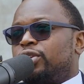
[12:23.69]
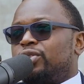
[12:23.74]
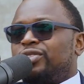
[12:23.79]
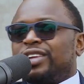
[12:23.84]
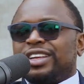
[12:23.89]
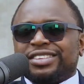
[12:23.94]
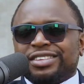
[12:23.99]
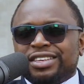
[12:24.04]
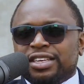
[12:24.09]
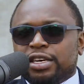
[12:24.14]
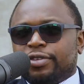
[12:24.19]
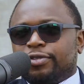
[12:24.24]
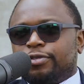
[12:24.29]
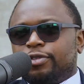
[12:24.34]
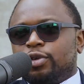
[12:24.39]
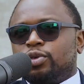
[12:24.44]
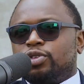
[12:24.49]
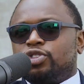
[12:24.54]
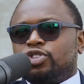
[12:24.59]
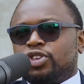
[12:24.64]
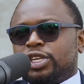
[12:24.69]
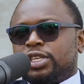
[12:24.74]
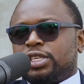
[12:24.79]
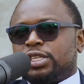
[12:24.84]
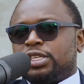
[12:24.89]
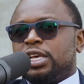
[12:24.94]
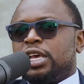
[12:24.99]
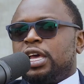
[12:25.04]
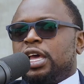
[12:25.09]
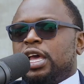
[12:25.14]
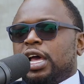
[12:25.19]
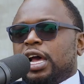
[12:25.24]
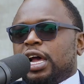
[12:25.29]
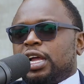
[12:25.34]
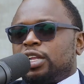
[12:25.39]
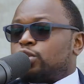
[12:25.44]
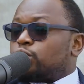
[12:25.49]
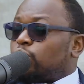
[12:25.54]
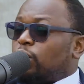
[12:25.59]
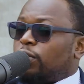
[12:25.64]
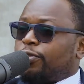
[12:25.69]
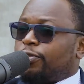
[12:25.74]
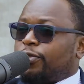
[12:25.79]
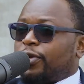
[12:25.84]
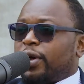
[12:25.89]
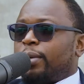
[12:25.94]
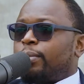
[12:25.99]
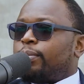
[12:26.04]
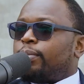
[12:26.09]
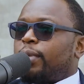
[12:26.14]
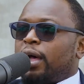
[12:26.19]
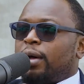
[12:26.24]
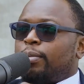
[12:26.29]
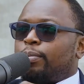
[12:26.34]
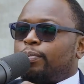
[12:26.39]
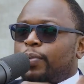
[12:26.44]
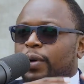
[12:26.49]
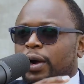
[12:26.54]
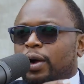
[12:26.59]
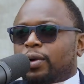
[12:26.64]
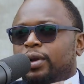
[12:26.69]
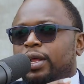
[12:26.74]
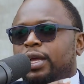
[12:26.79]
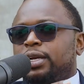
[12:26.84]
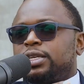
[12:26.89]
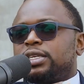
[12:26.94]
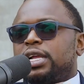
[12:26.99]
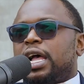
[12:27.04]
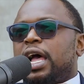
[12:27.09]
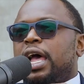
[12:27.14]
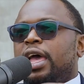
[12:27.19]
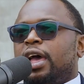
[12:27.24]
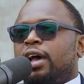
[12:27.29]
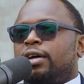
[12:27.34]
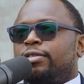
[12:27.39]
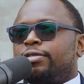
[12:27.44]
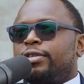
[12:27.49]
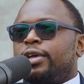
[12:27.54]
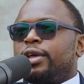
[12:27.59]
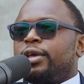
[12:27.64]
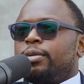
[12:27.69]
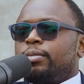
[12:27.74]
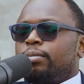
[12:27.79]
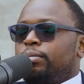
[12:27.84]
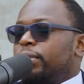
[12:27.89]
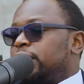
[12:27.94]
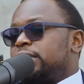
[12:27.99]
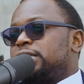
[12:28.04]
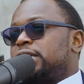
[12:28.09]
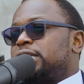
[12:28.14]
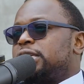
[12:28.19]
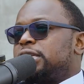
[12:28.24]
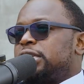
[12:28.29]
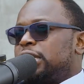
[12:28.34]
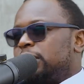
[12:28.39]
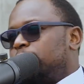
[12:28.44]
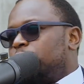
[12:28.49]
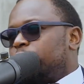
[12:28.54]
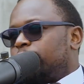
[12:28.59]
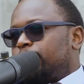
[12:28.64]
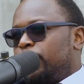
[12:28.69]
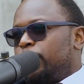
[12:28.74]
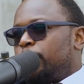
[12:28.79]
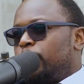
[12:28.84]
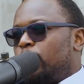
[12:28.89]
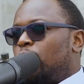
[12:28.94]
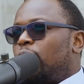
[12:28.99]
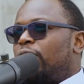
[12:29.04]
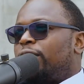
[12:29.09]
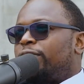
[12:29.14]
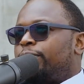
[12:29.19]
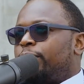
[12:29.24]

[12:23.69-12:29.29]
You just need a few tricks, and so far I'm proud that I have mentored a number of people who